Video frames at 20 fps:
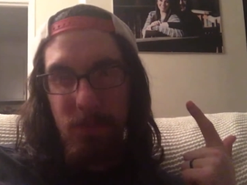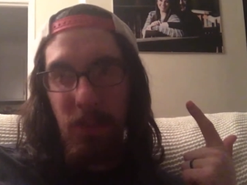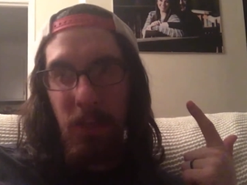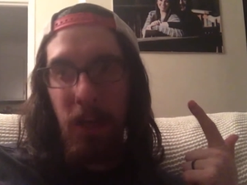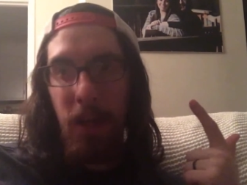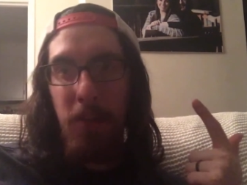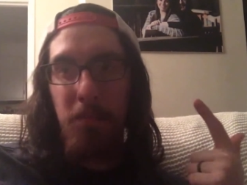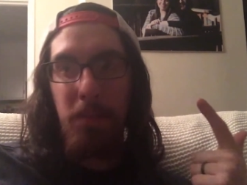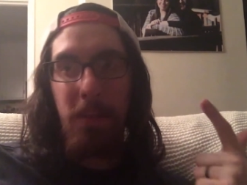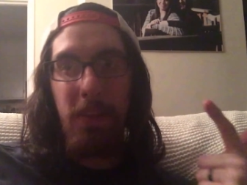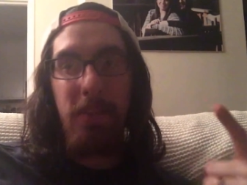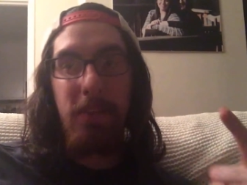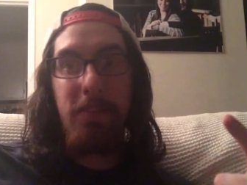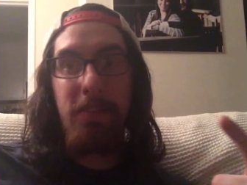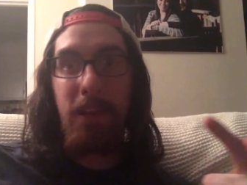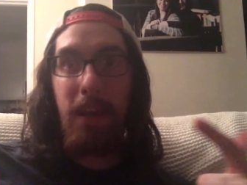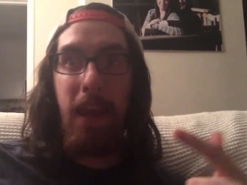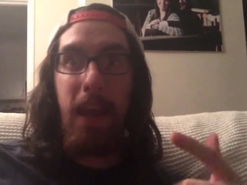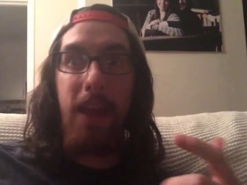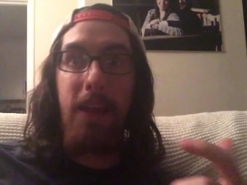like these
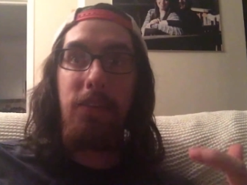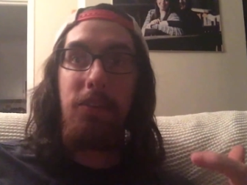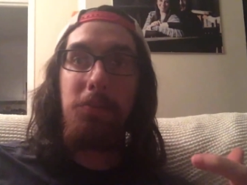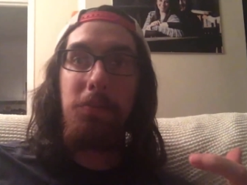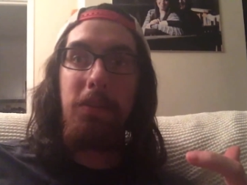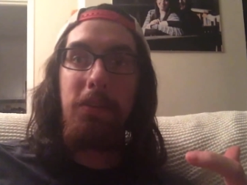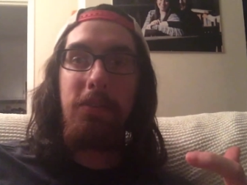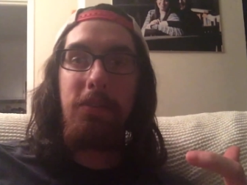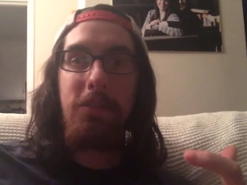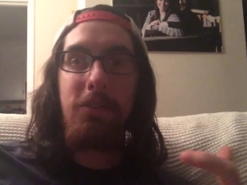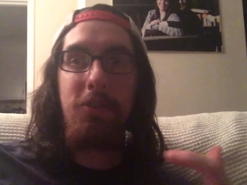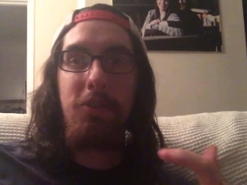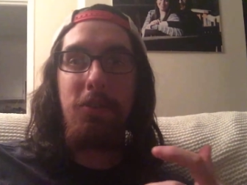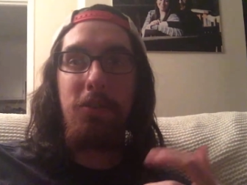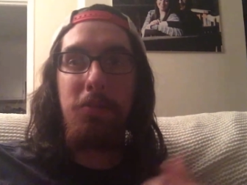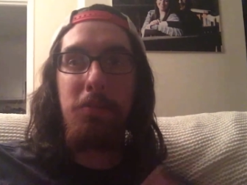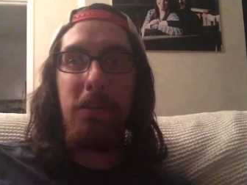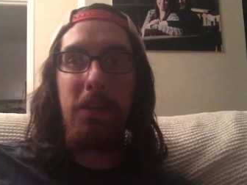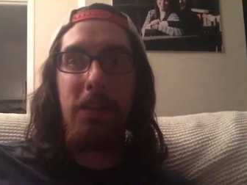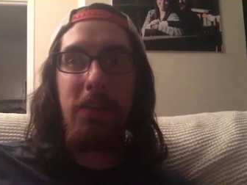enhancements that you
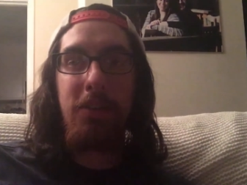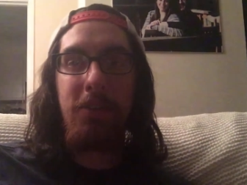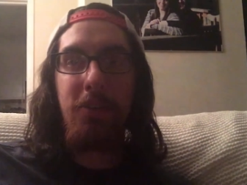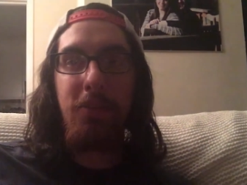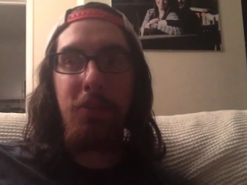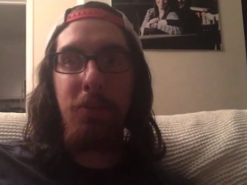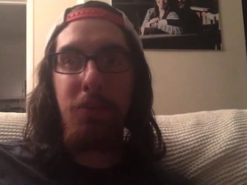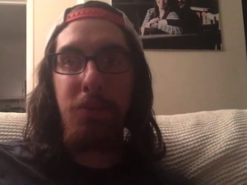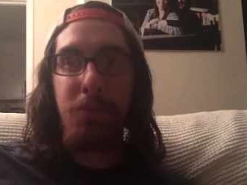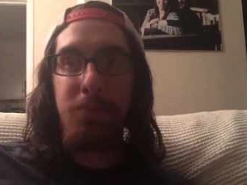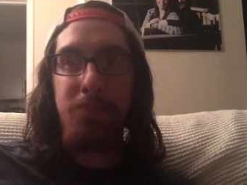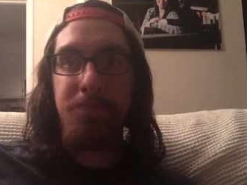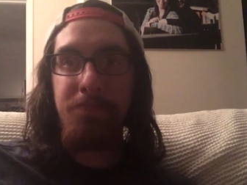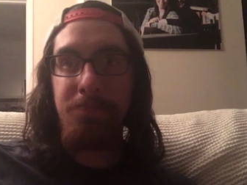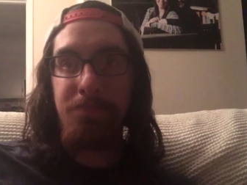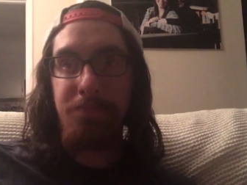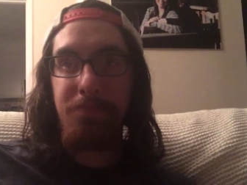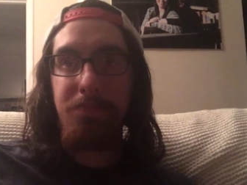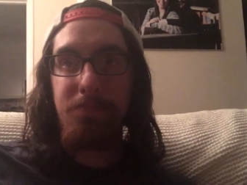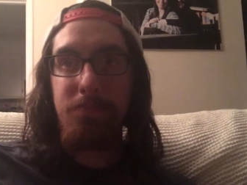can make to
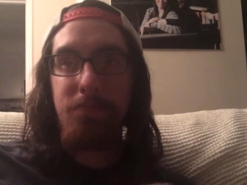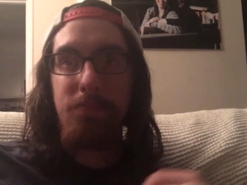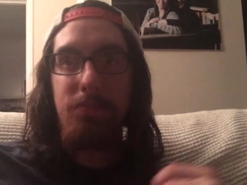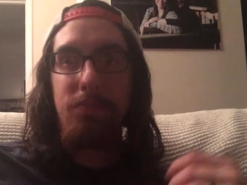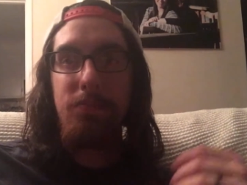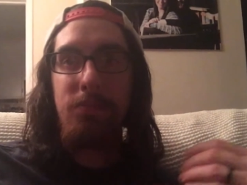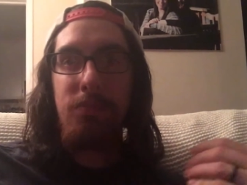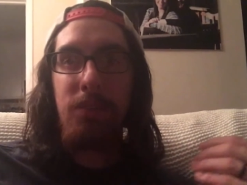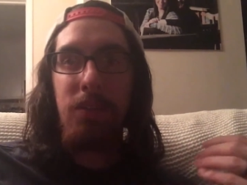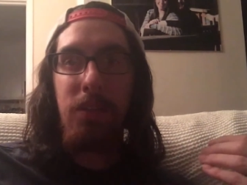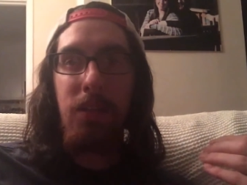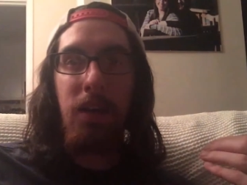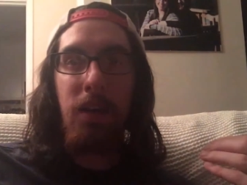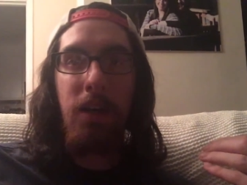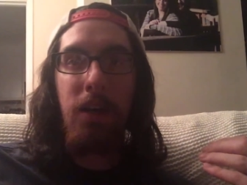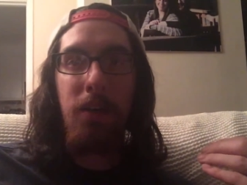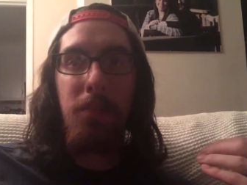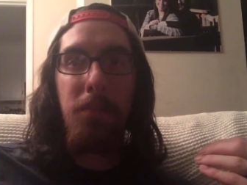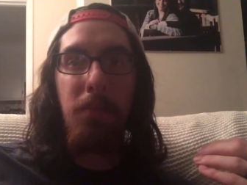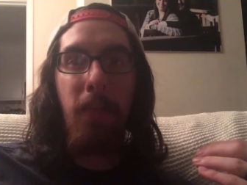
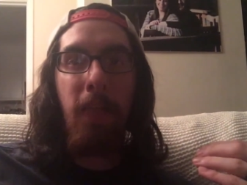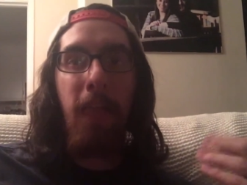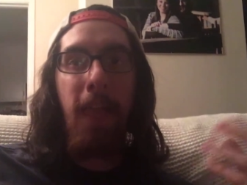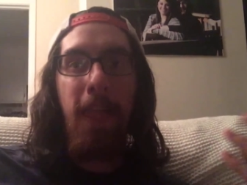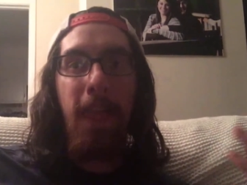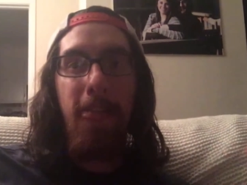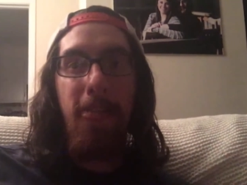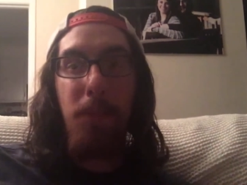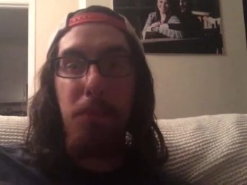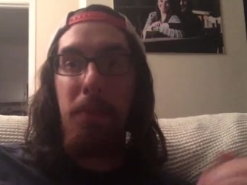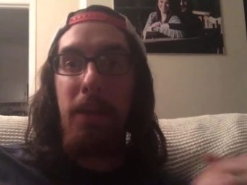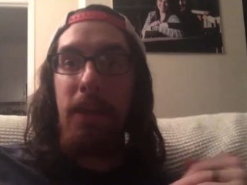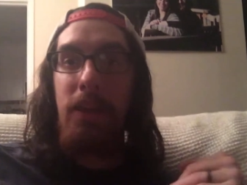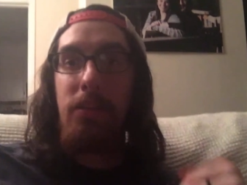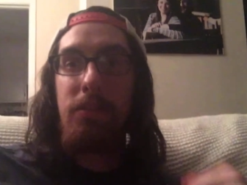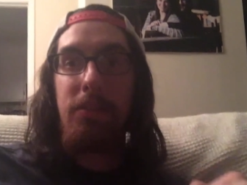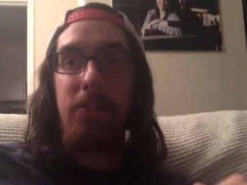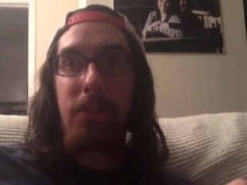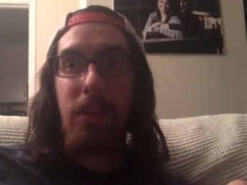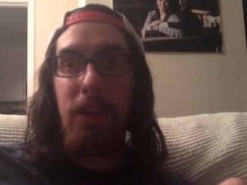the
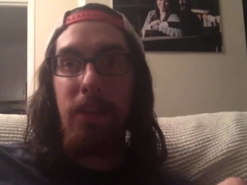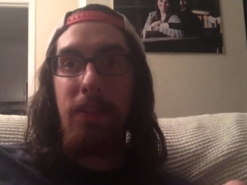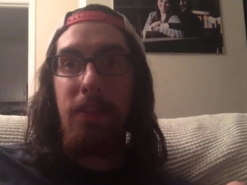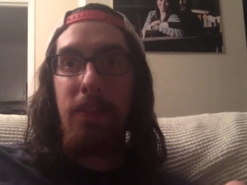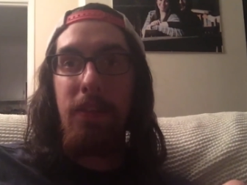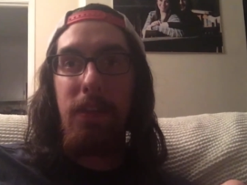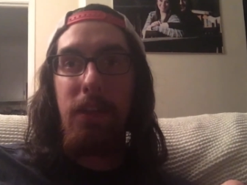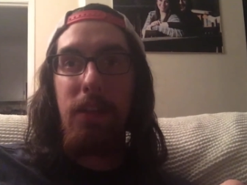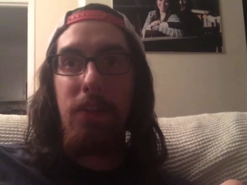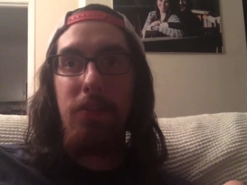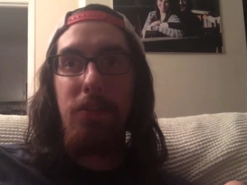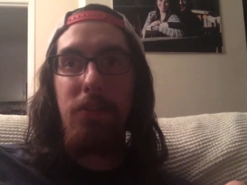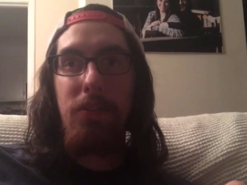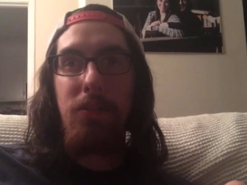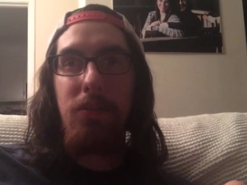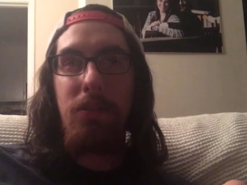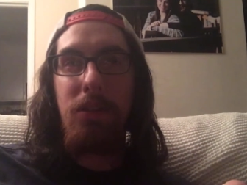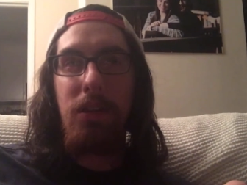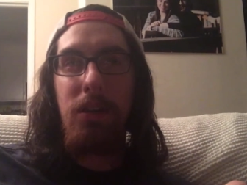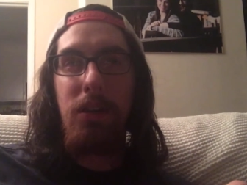main skin that they give
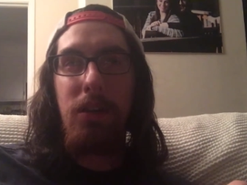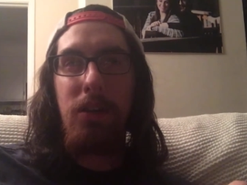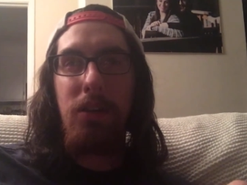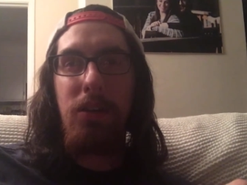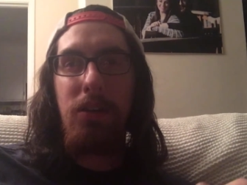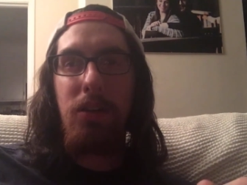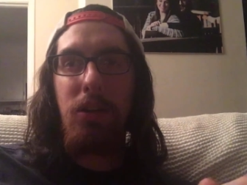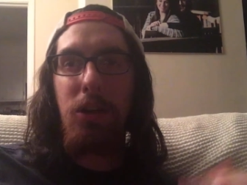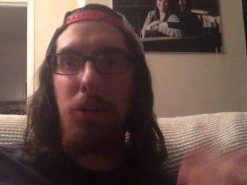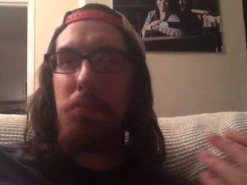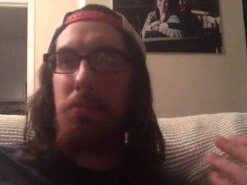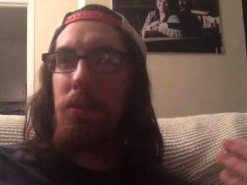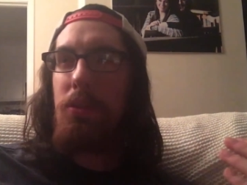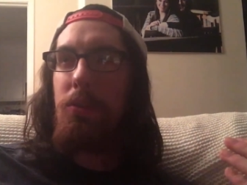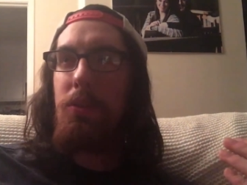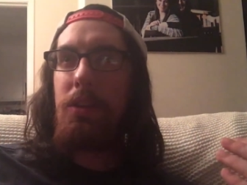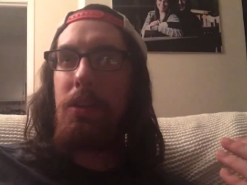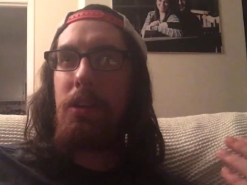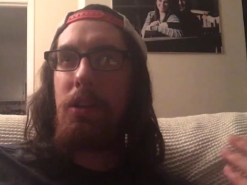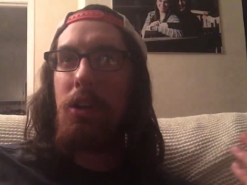you,
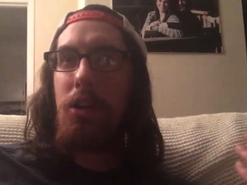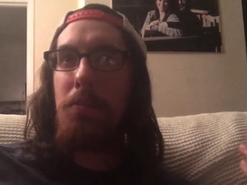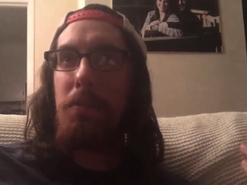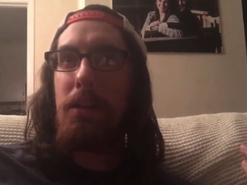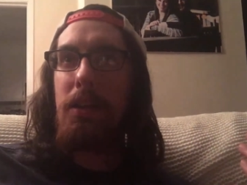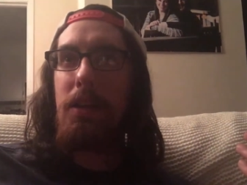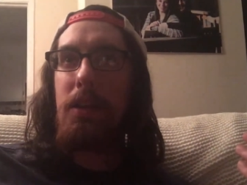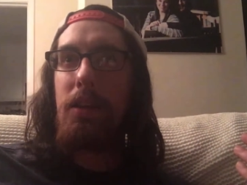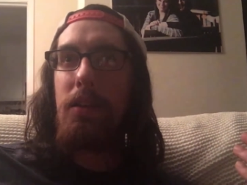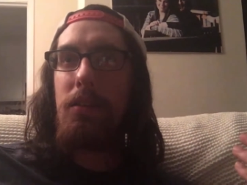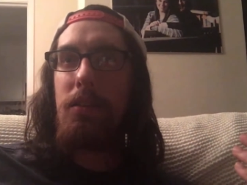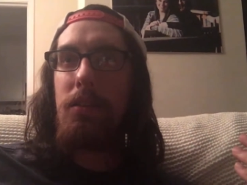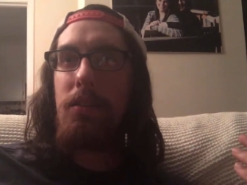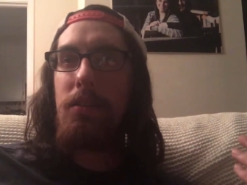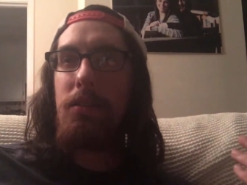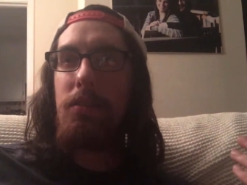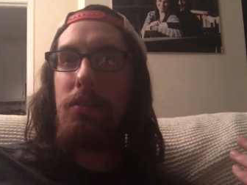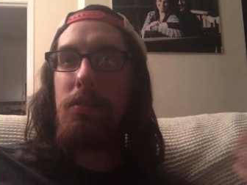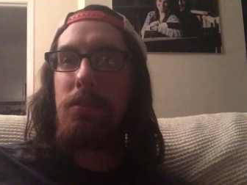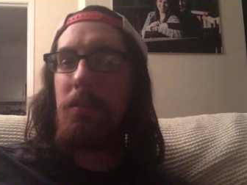carbonite,
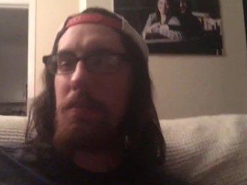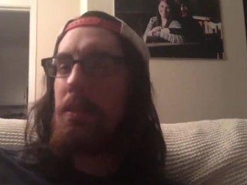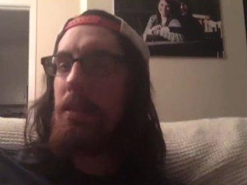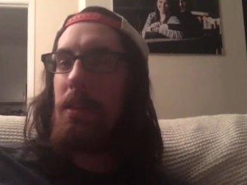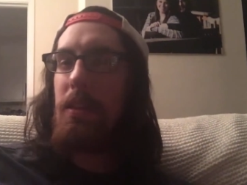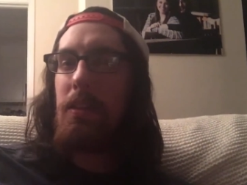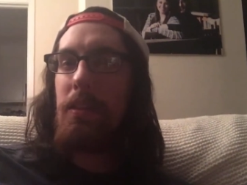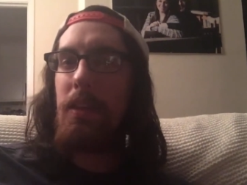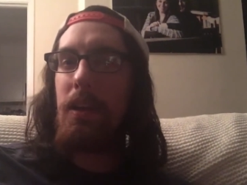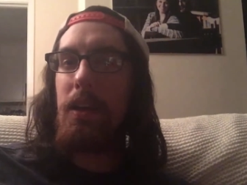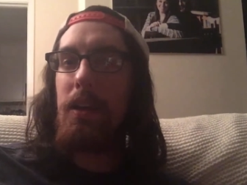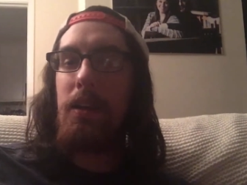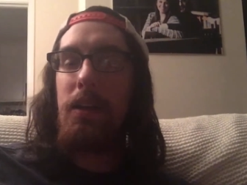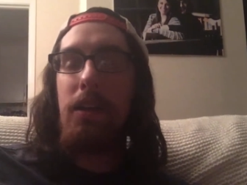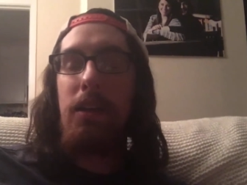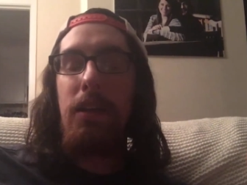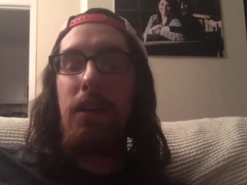something like that.